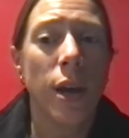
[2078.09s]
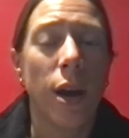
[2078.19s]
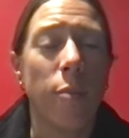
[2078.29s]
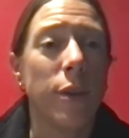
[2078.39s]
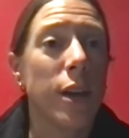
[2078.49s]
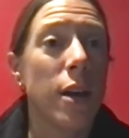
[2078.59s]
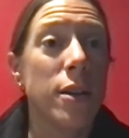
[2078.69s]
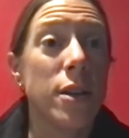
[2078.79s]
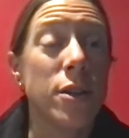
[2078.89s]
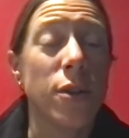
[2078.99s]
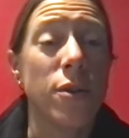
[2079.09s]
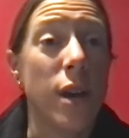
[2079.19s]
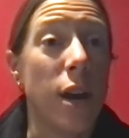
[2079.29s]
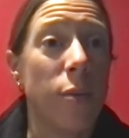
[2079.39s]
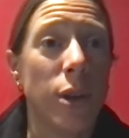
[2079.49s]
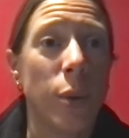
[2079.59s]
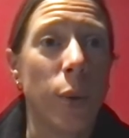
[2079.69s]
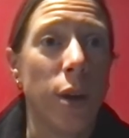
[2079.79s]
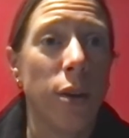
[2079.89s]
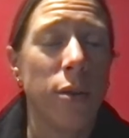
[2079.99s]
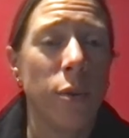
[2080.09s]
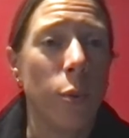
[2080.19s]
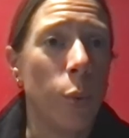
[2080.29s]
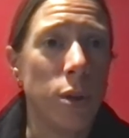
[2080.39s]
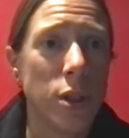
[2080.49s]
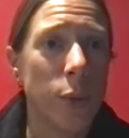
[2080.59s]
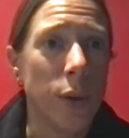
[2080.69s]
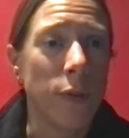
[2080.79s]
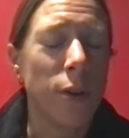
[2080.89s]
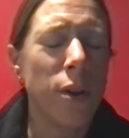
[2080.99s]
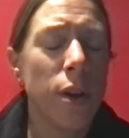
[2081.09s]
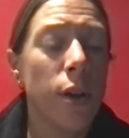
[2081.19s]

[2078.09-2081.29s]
The contests are not required whatsoever.